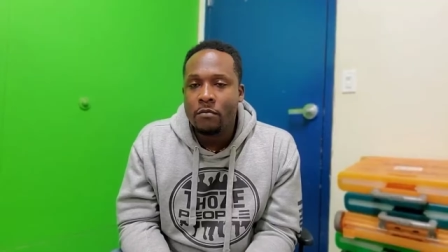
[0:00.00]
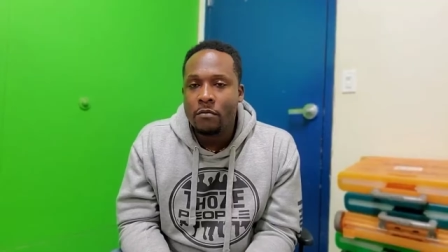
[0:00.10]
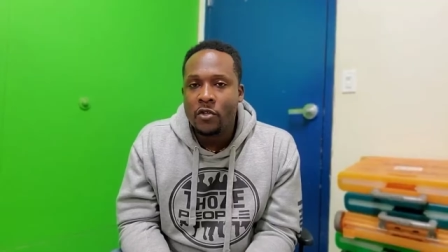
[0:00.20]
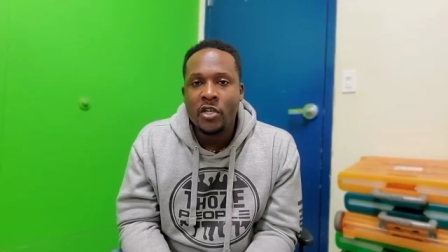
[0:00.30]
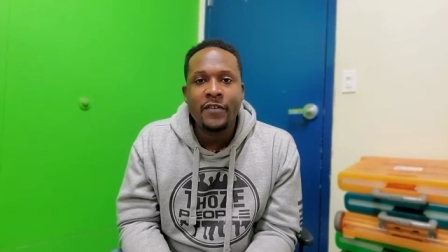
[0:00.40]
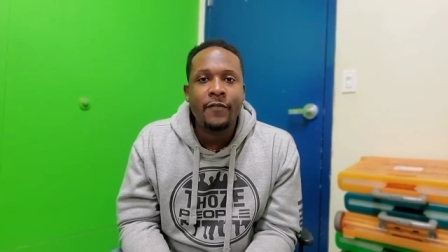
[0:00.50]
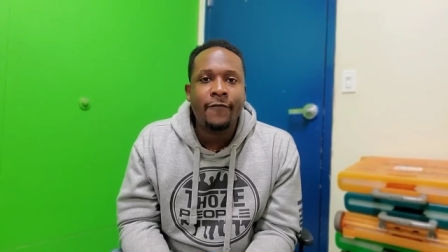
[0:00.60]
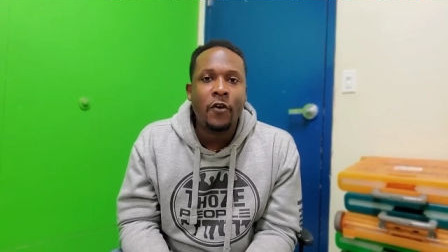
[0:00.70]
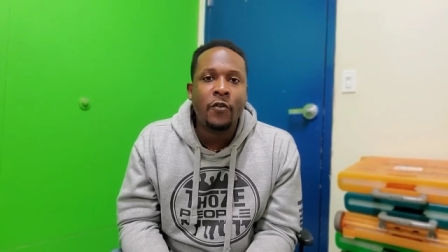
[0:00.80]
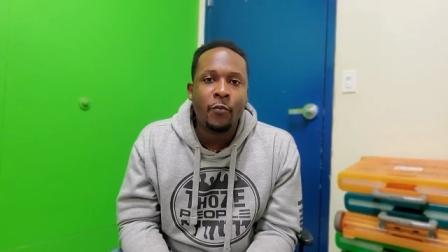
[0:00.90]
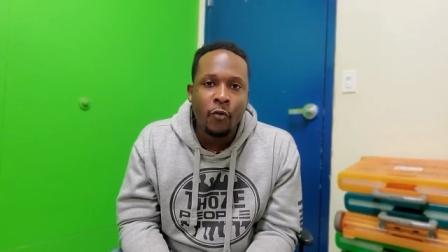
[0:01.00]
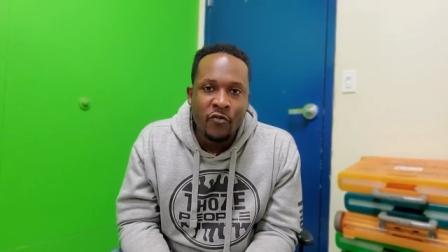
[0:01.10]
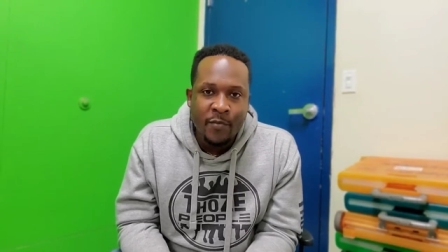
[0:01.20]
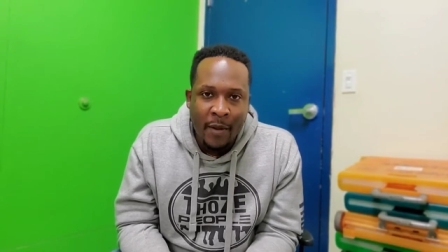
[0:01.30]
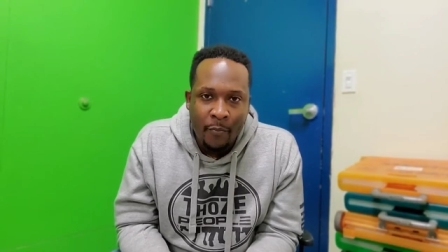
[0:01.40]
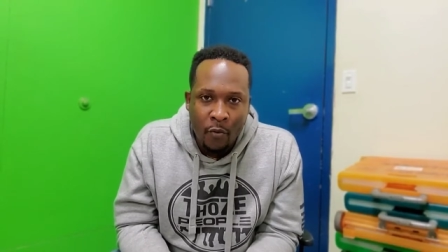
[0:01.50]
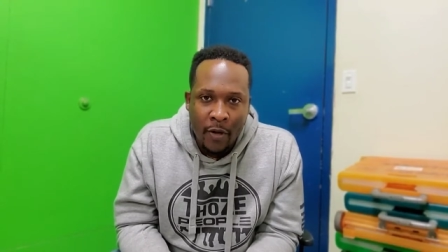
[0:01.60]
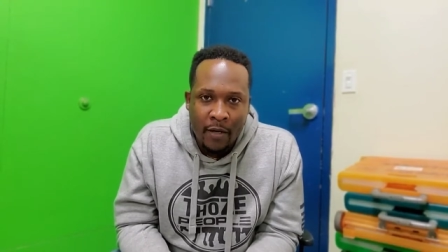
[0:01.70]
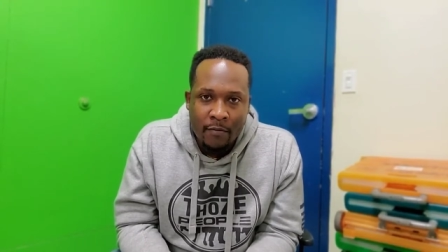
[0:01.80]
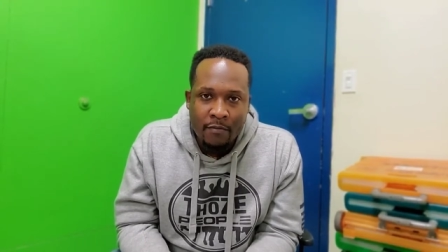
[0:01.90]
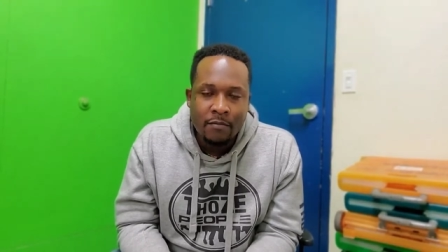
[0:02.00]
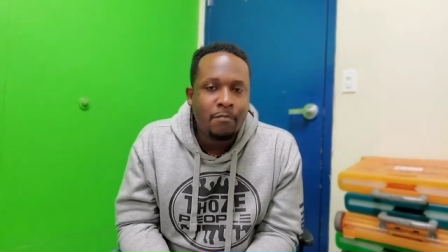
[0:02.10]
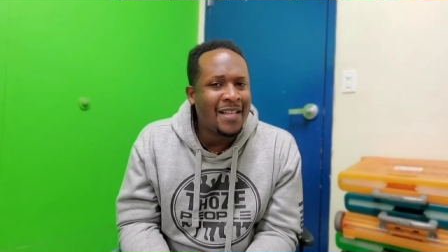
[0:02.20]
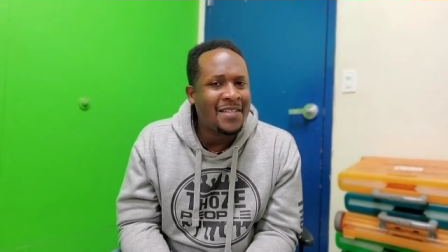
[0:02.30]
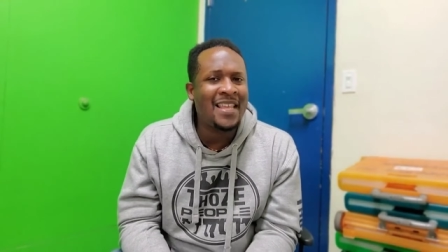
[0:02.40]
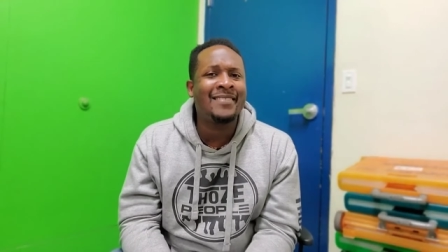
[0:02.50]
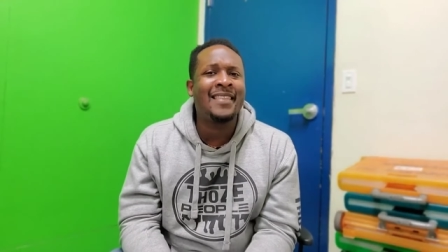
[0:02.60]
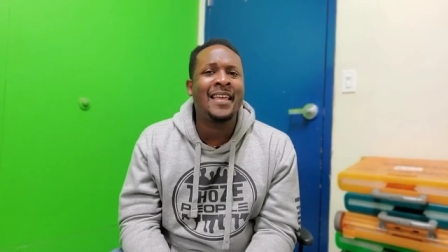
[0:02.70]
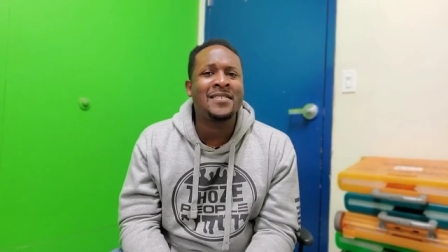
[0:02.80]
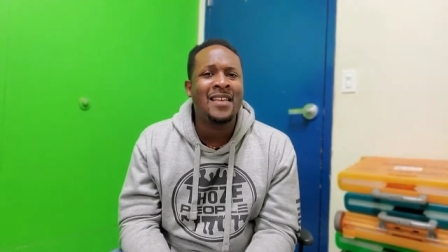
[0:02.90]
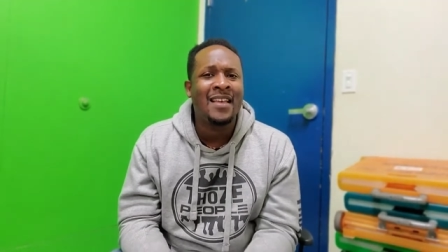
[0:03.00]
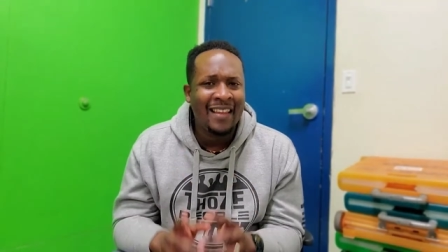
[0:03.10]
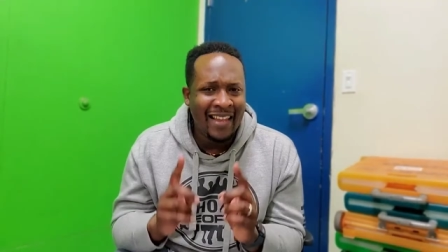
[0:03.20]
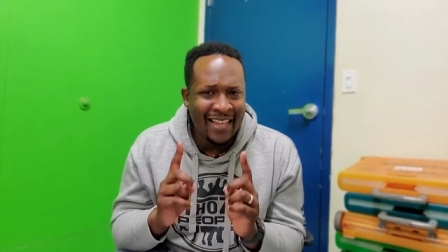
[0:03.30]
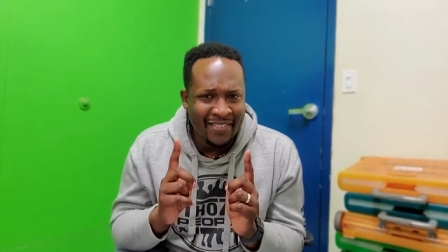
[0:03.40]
She even further proves my point by saying things like